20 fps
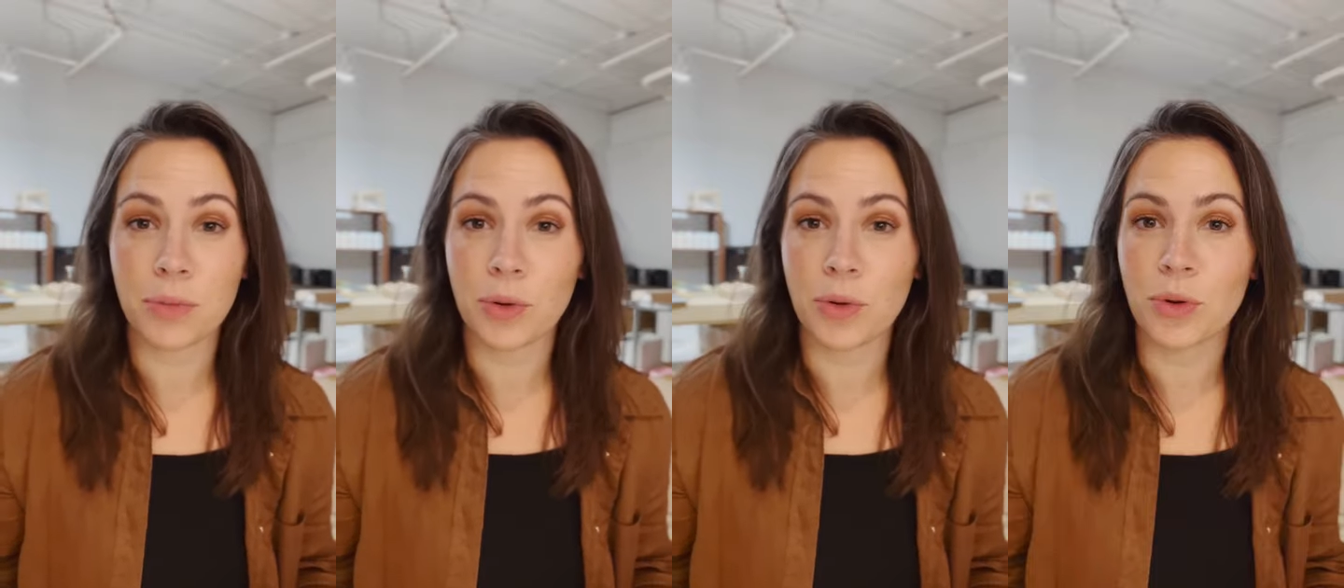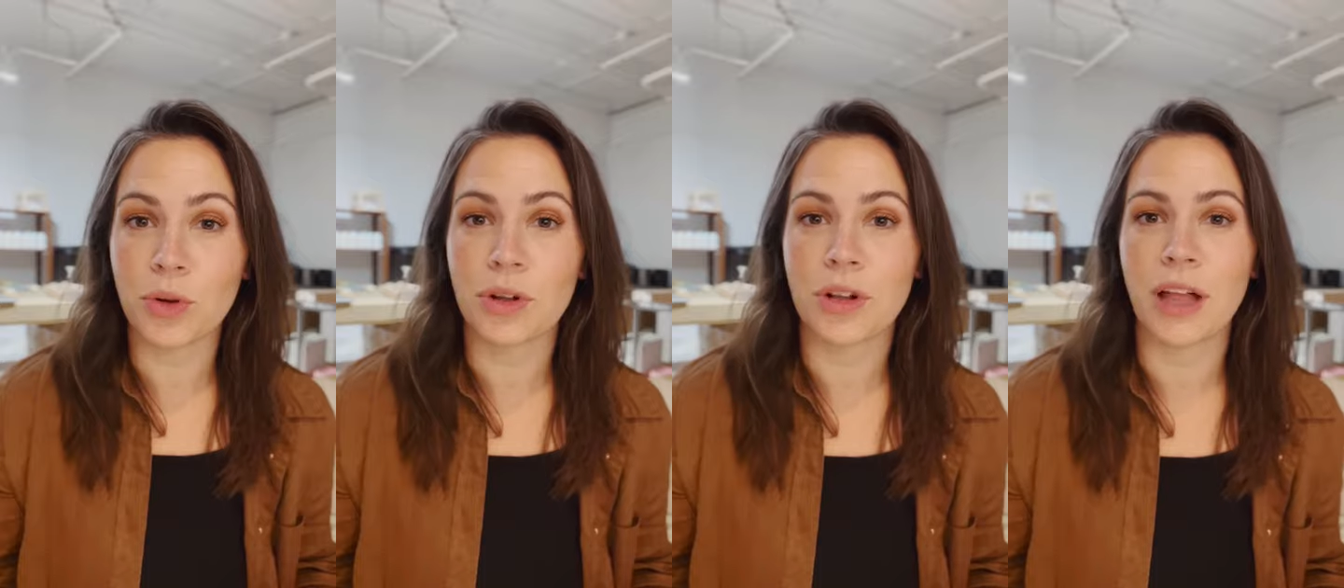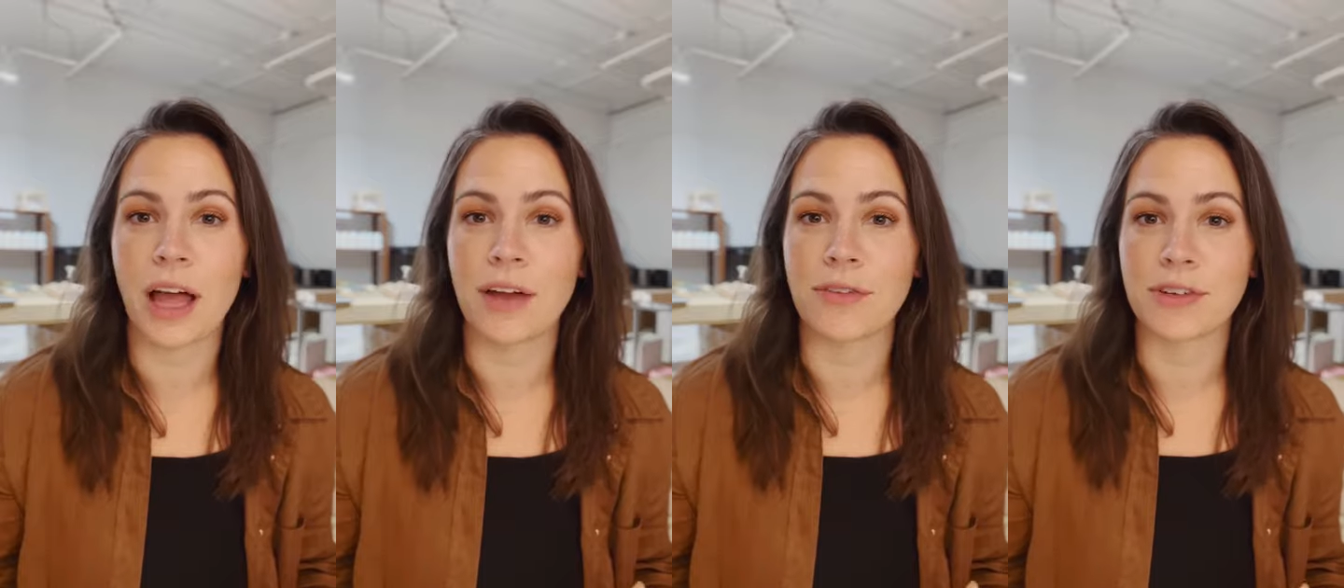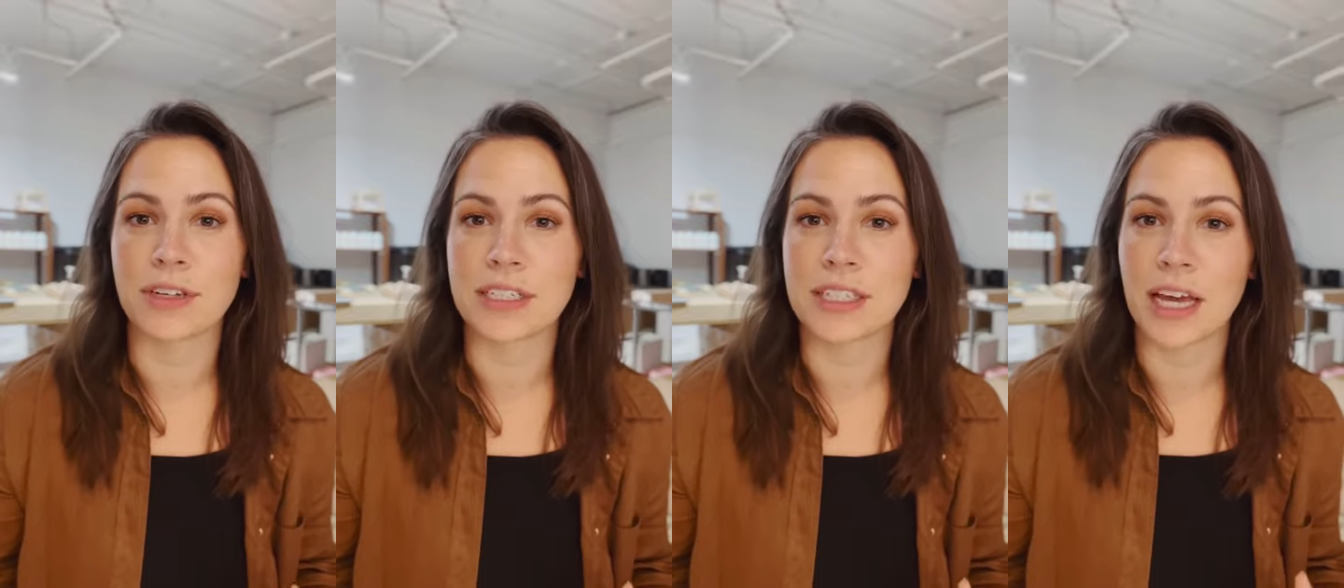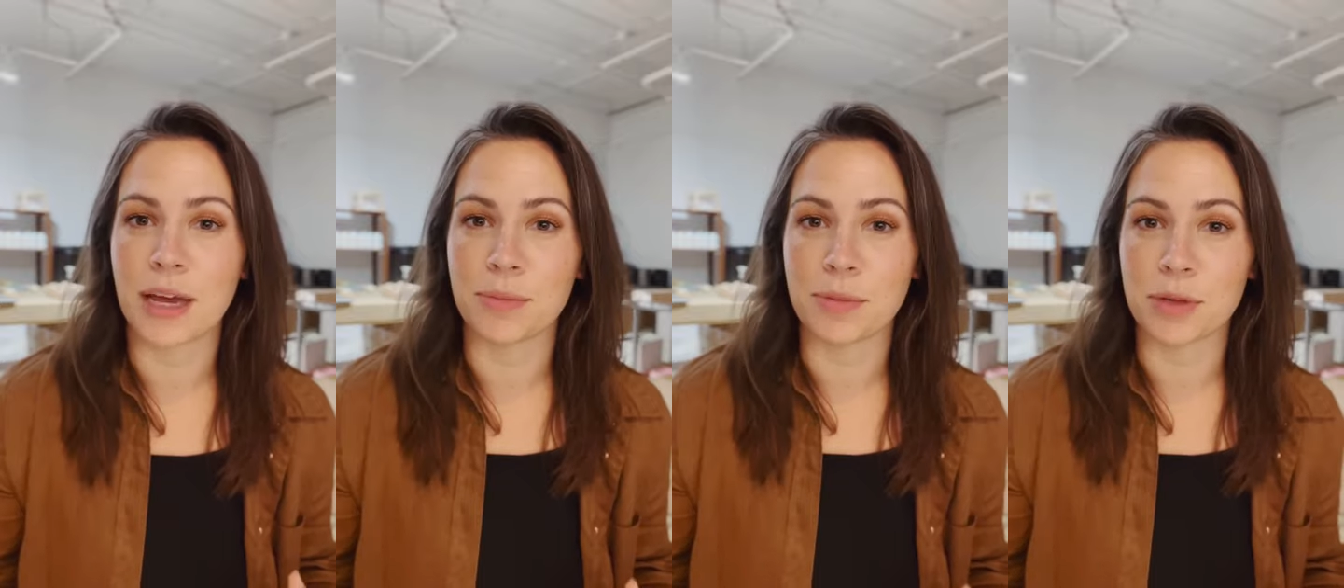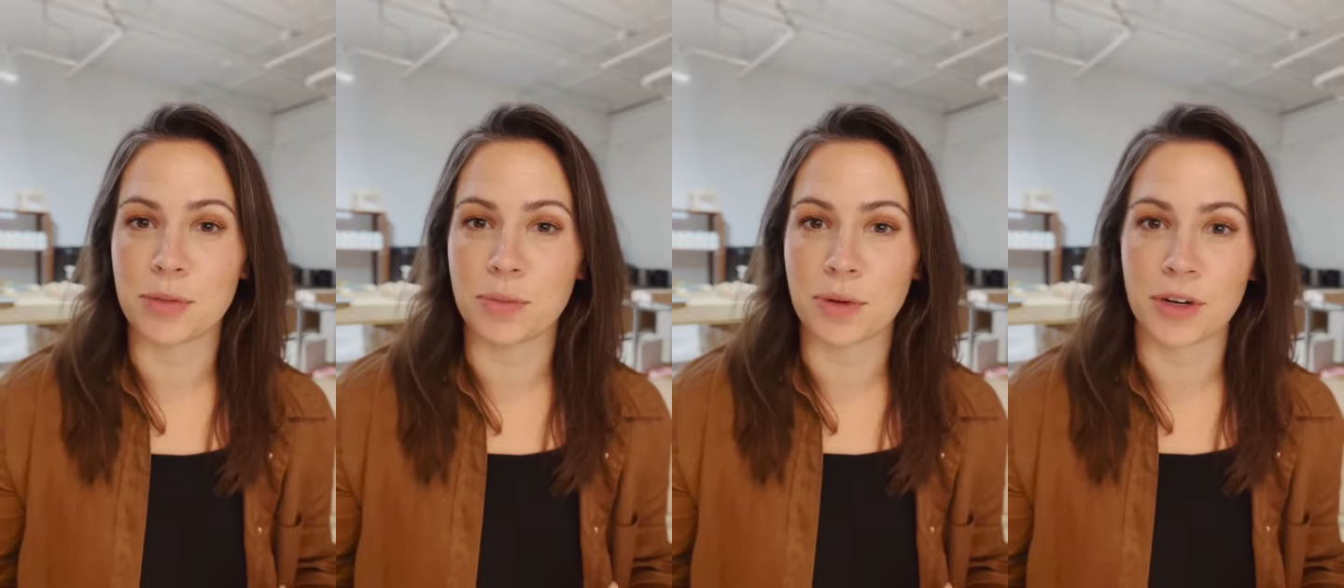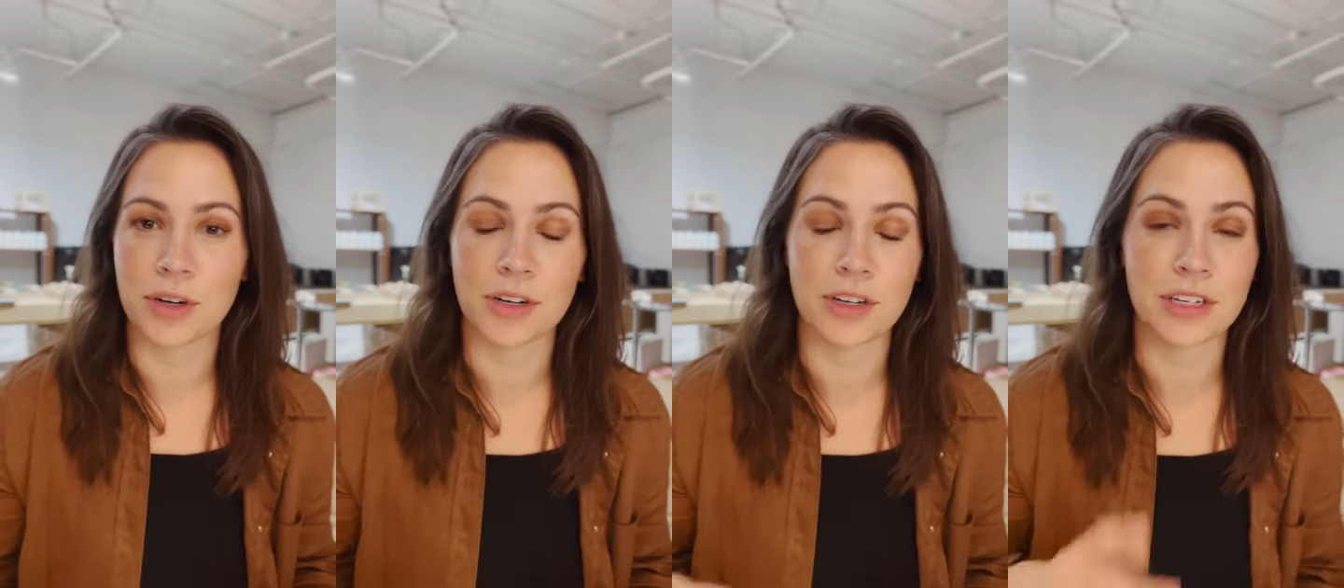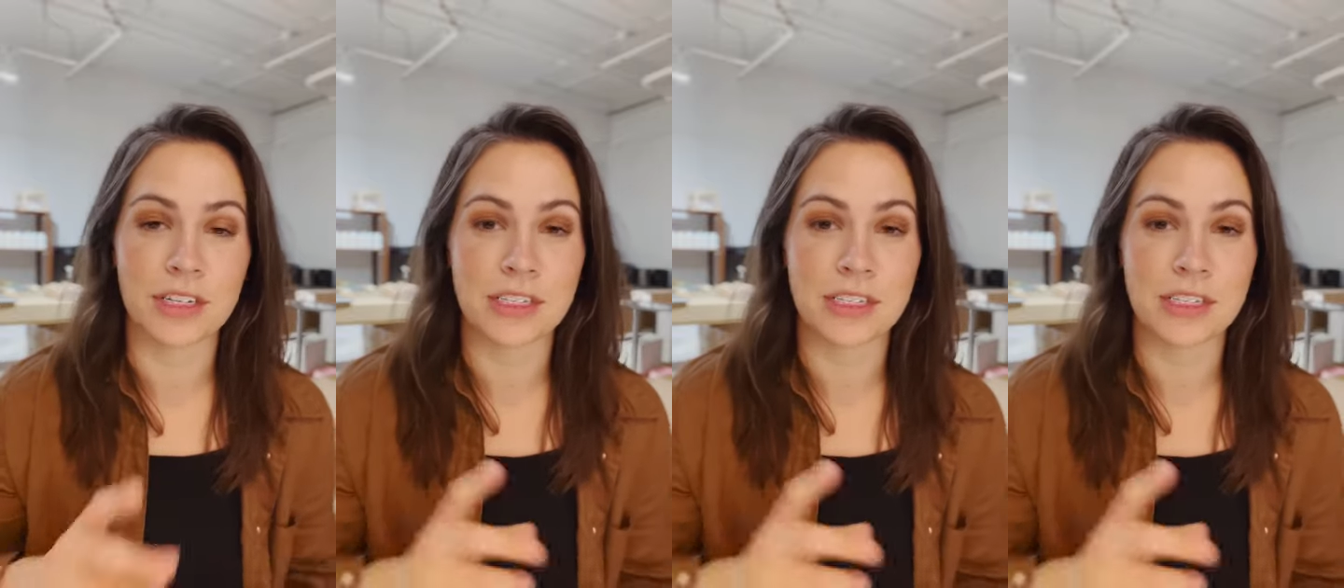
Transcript: pool every time you burn,